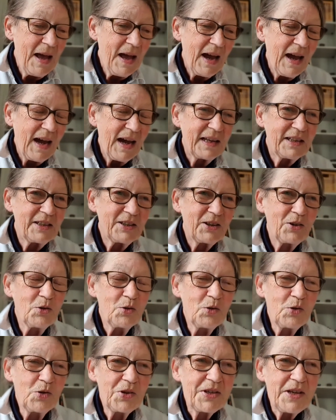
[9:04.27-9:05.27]
And of
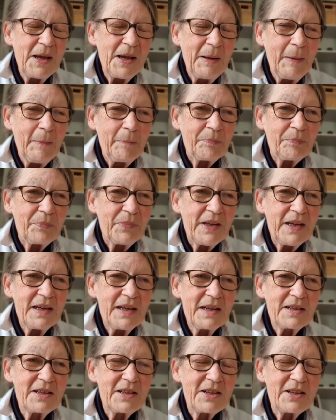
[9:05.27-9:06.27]
course,
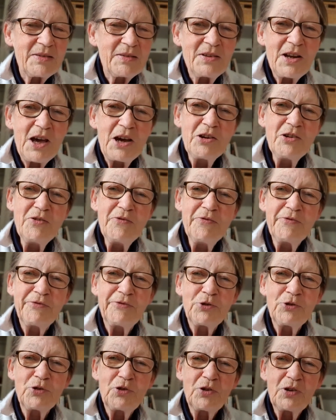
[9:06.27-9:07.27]
it's known
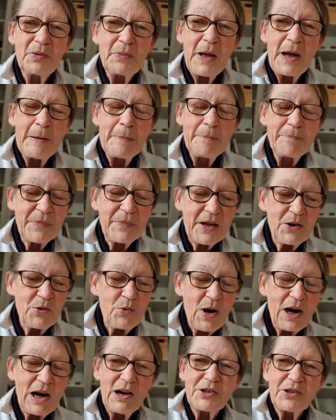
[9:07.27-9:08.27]
for um, quite
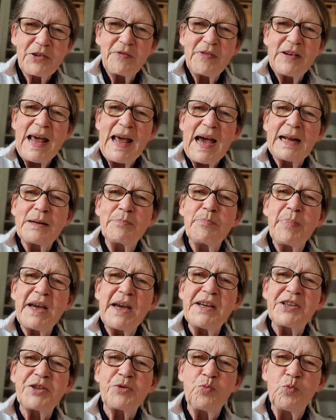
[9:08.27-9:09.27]
a lot of
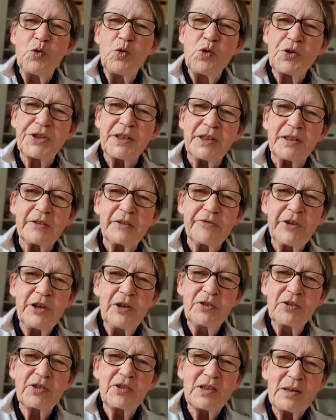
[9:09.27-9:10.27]
land-based water. If you
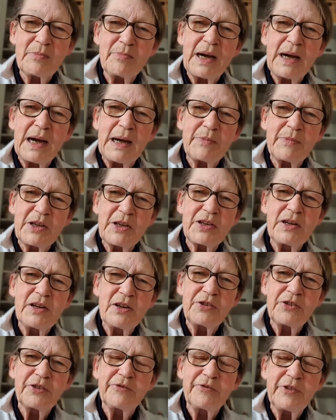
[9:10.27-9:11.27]
look at the map, there's a
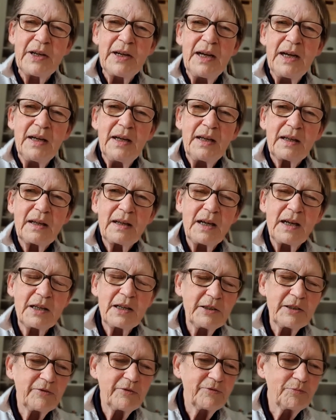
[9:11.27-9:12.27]
lot of kind
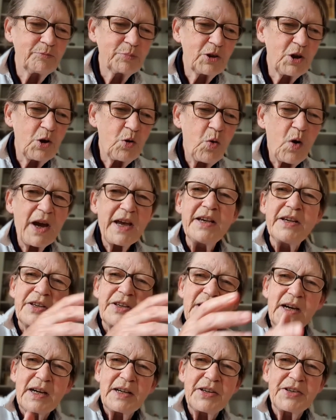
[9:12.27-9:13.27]
of
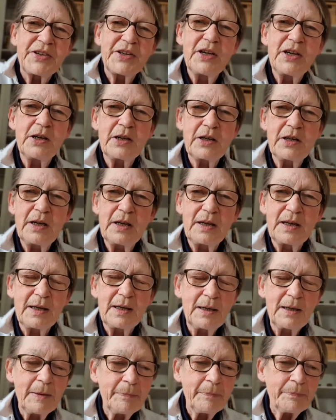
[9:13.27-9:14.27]
quasi-circular
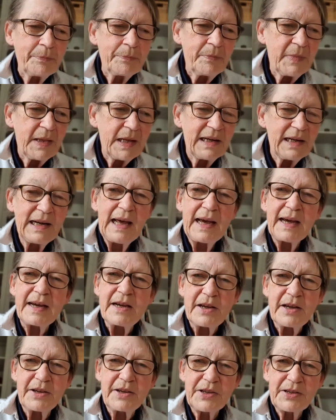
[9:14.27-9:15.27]

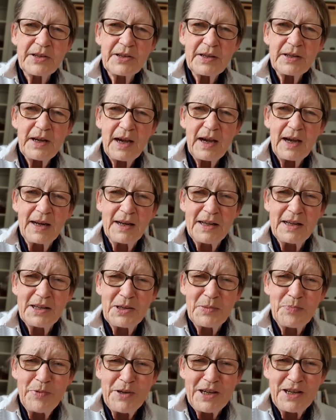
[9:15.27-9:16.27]
lakes and it's
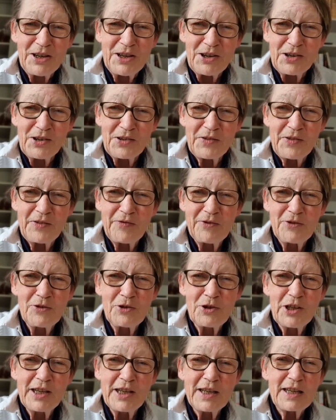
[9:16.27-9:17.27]
because of all
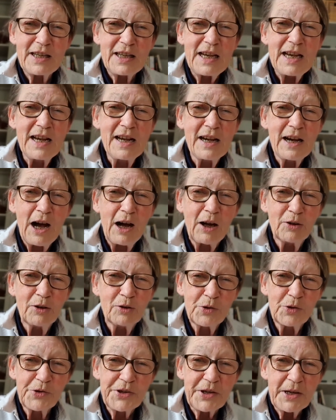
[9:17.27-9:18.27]
the
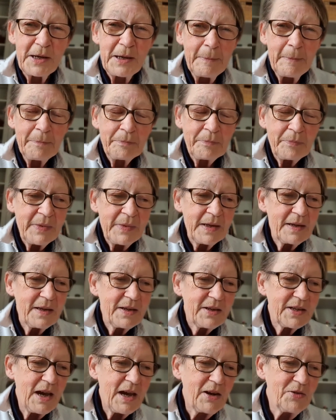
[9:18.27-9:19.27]
sinkholes.
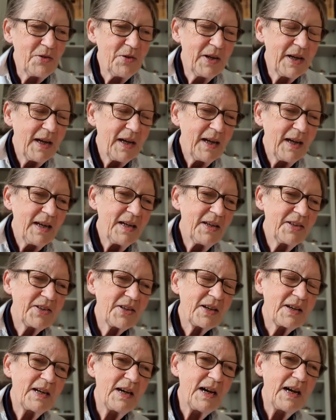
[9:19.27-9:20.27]
So it's a
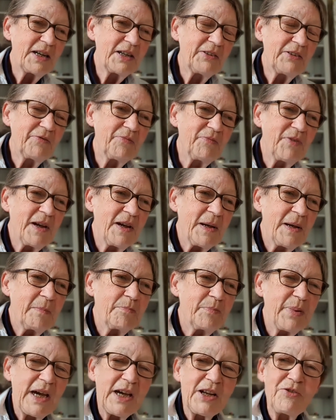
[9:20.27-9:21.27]
kind of
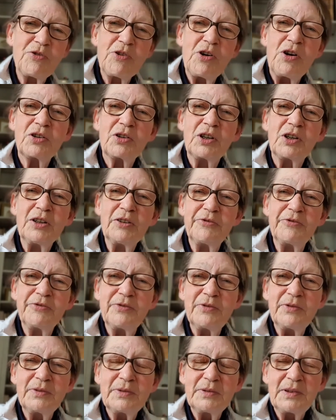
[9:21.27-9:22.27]
bedrock of
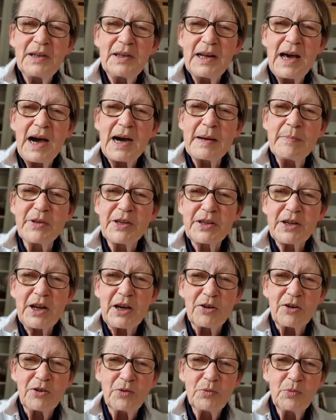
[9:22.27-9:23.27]

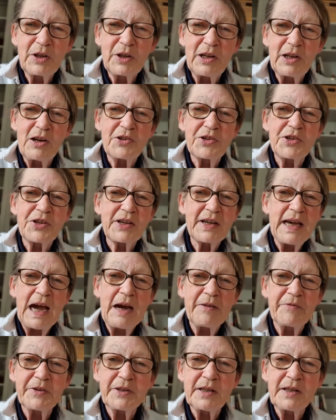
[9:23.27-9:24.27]
limestone with lots of
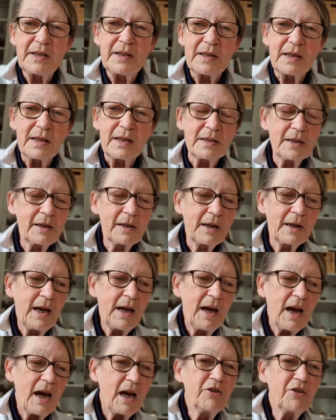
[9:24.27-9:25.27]
cavities in it,
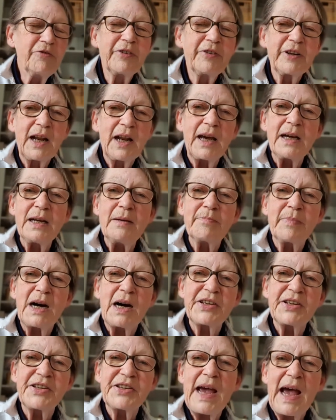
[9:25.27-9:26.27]
overlain by
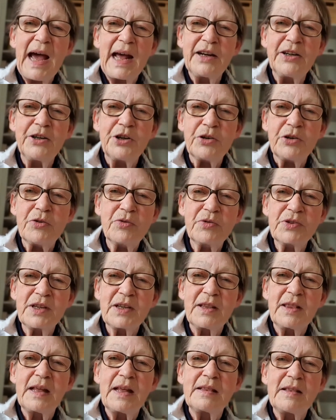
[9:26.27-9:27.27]
sand dunes,
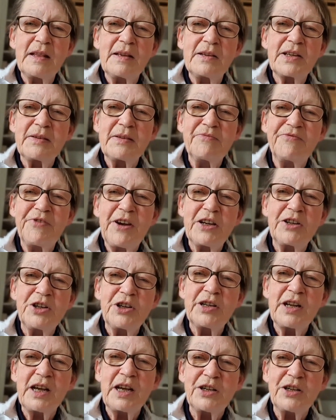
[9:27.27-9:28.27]
and then there's some
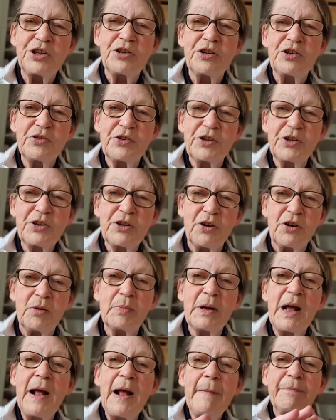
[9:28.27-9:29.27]
vegetation on the top.
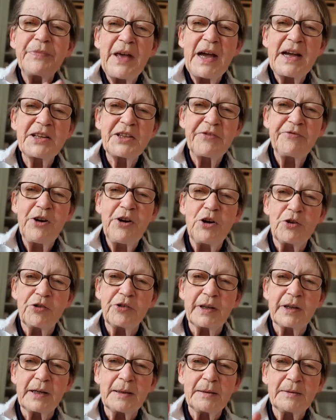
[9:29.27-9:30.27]
That's
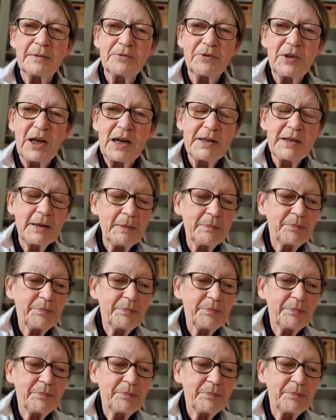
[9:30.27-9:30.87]
Florida, right?